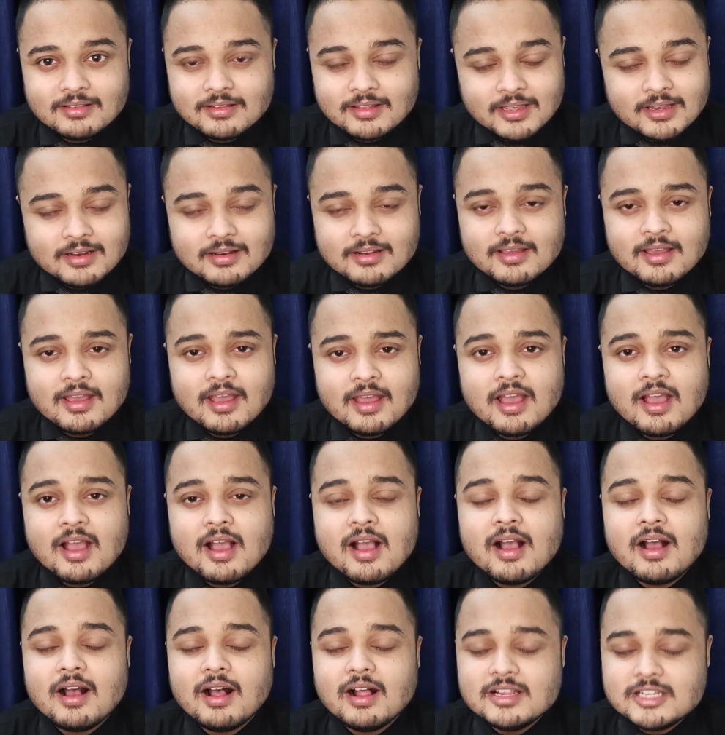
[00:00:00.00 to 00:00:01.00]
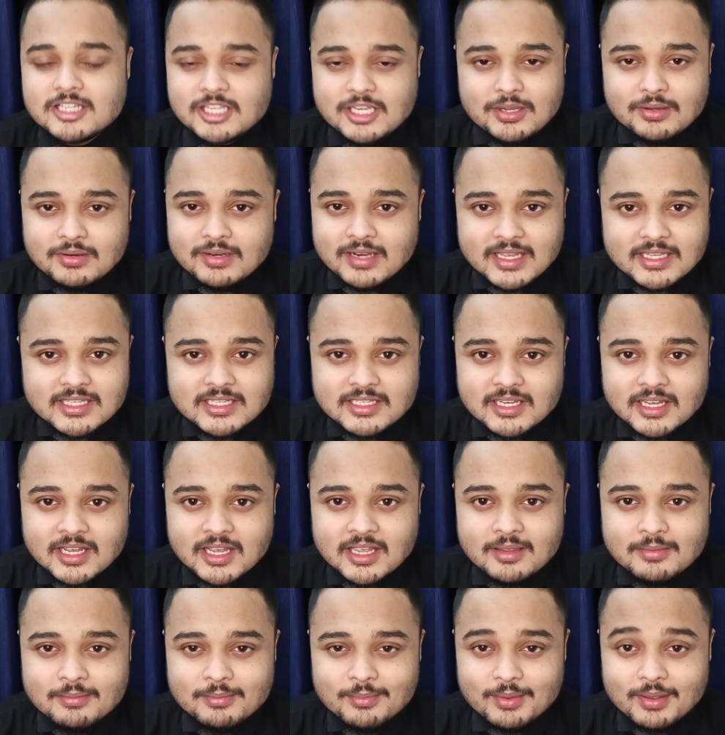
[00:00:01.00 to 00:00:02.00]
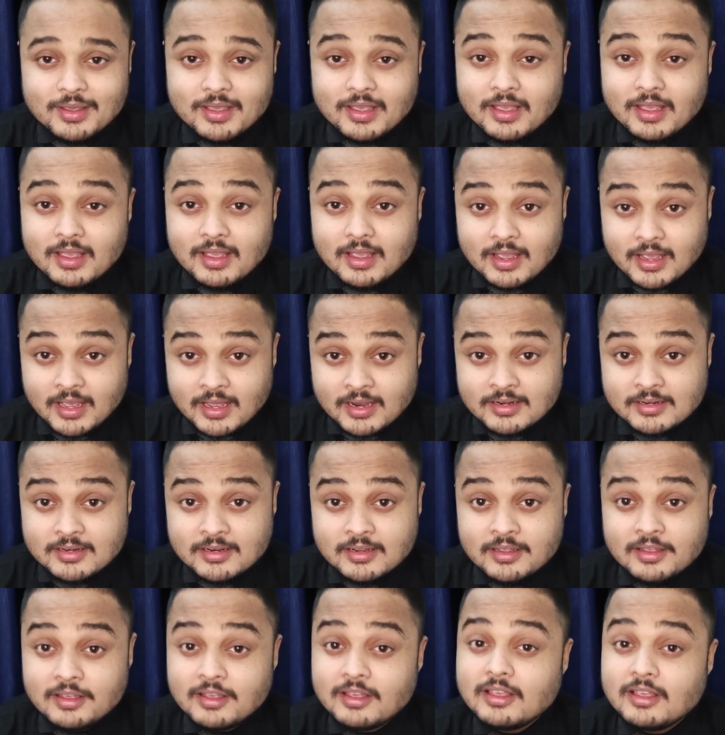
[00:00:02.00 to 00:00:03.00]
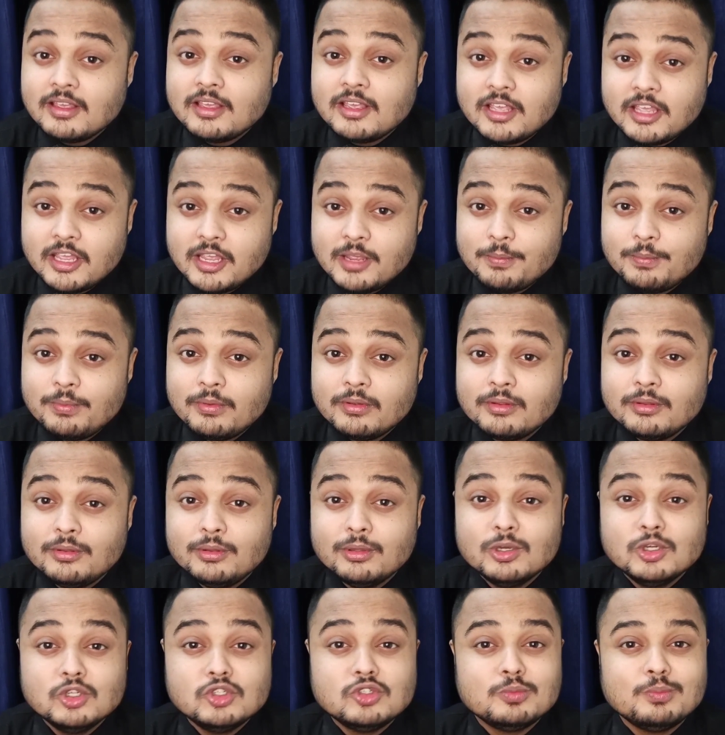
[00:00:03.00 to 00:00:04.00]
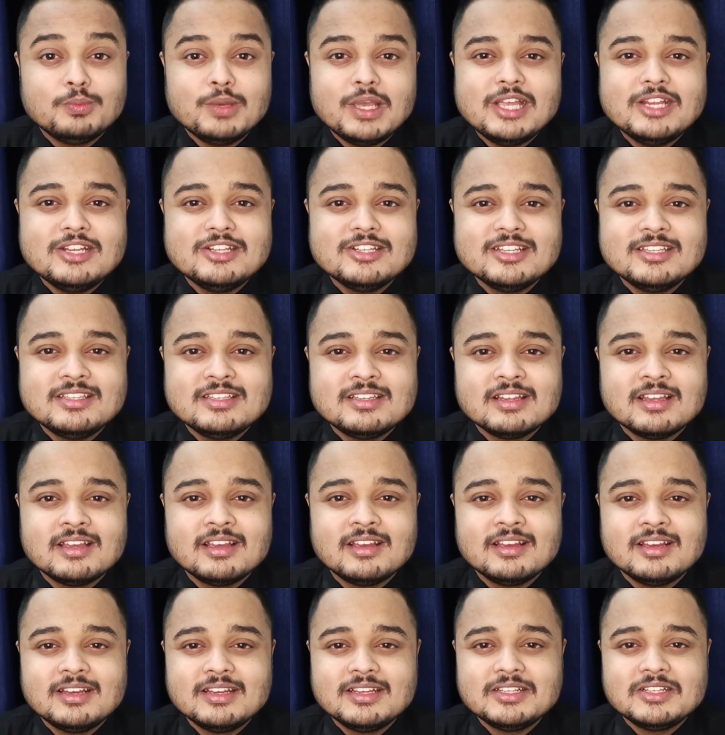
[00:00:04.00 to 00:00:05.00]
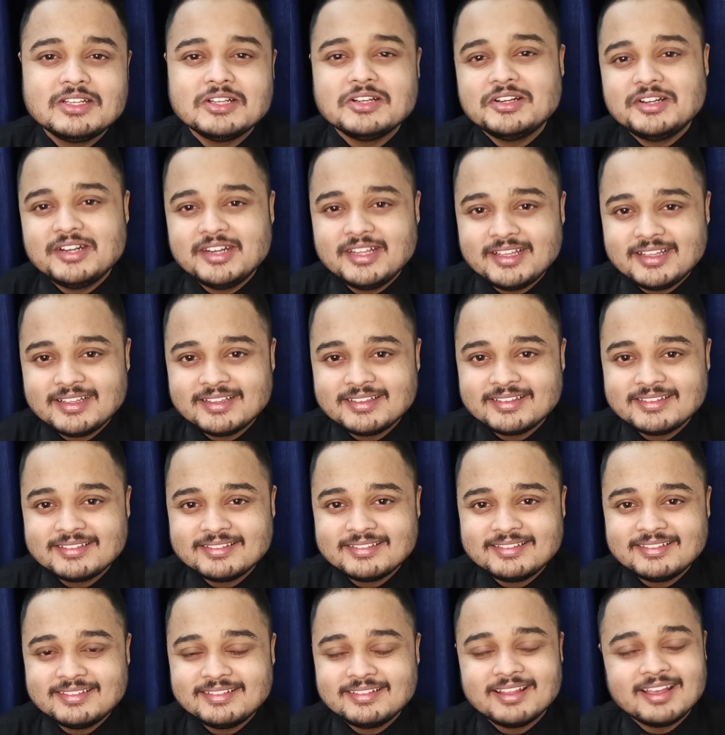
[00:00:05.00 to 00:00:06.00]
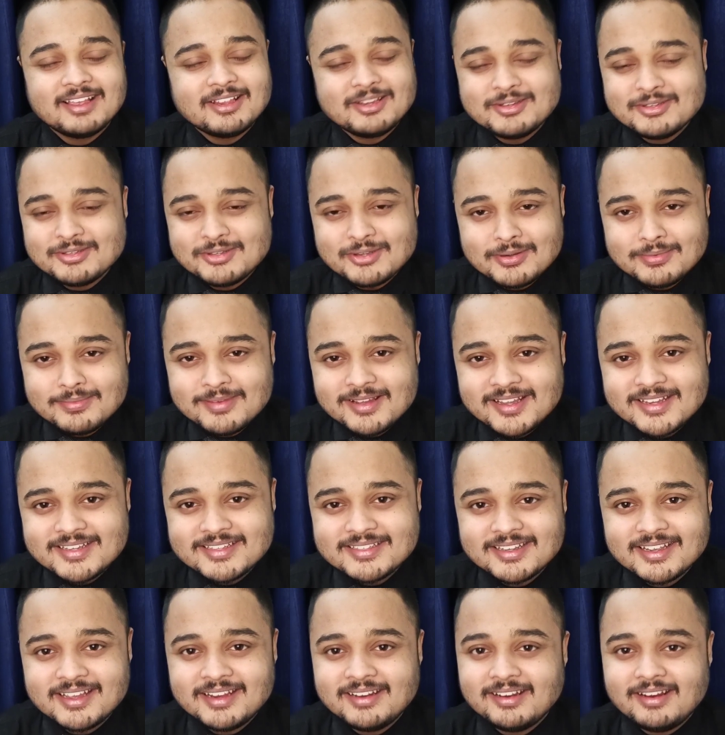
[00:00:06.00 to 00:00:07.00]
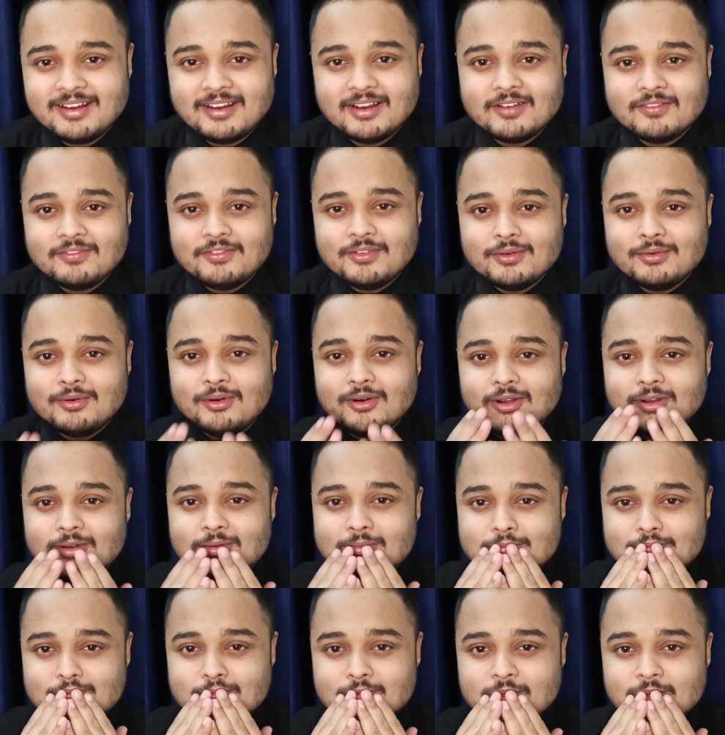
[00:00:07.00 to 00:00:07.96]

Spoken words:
Then I'll see you next time and keep those pages turning. Thank you so much and I love you all.